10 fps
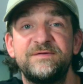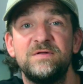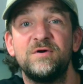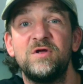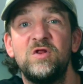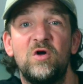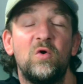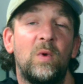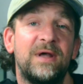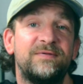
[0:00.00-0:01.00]
still got a
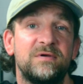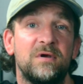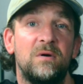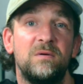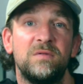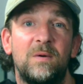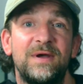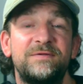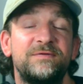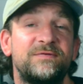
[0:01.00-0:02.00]
long way to go though.
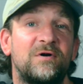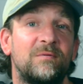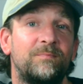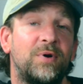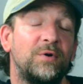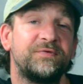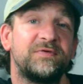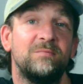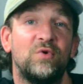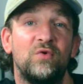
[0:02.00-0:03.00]
I need to start
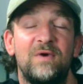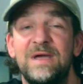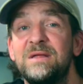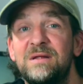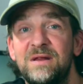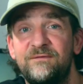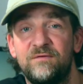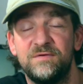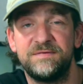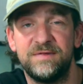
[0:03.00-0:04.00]
posting more regularly
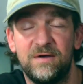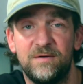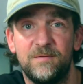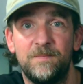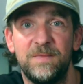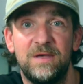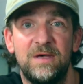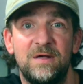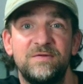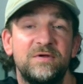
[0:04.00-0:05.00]
for a start.
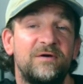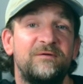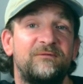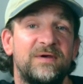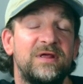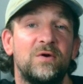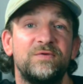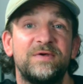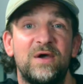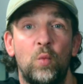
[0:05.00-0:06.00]
There's a lot of
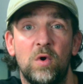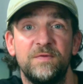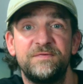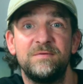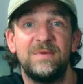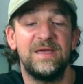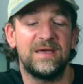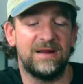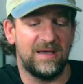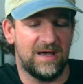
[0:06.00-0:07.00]
videos that I want to
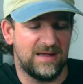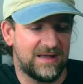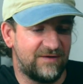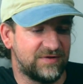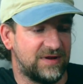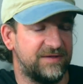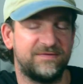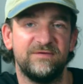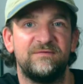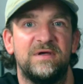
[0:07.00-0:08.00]
make, and I have a
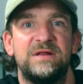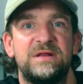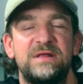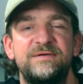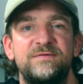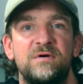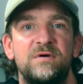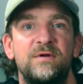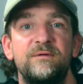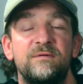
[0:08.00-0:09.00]
list of at least
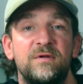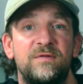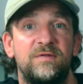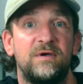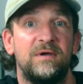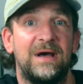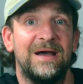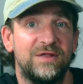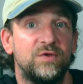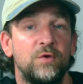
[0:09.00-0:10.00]
100 that
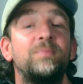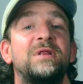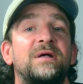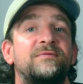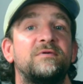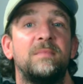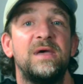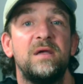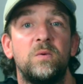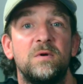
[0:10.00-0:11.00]
I do plan to
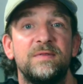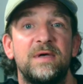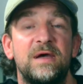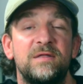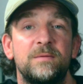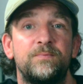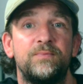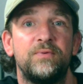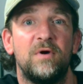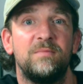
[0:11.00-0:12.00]
make one day. The
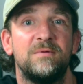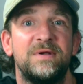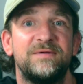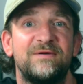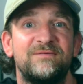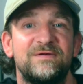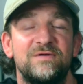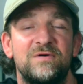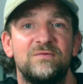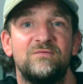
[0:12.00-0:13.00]
problem is I've just
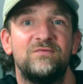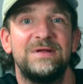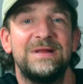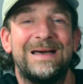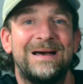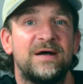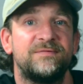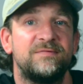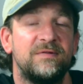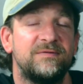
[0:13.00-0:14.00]
not really had
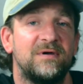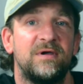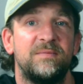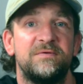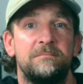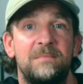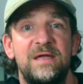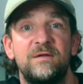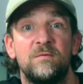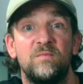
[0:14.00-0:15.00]
the time to
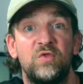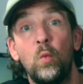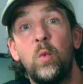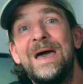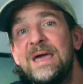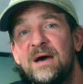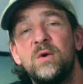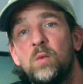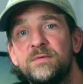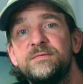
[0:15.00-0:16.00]
make them the way I
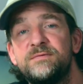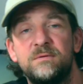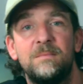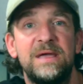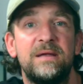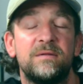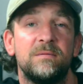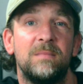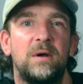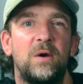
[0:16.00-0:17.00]
want to make
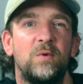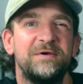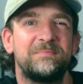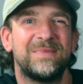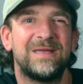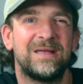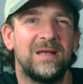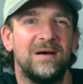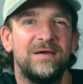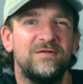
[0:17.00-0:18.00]
them. I want to
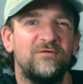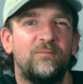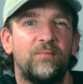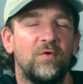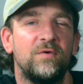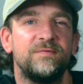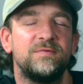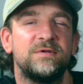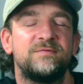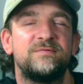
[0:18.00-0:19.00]
kind of
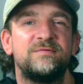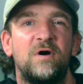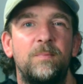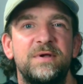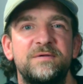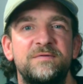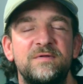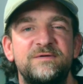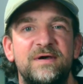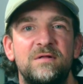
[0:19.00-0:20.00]
broaden the topics that
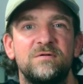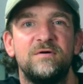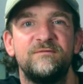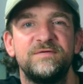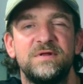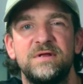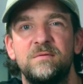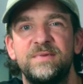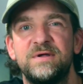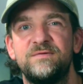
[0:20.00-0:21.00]
the channel covers a
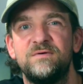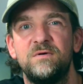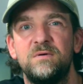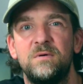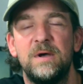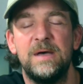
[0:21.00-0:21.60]
little bit too.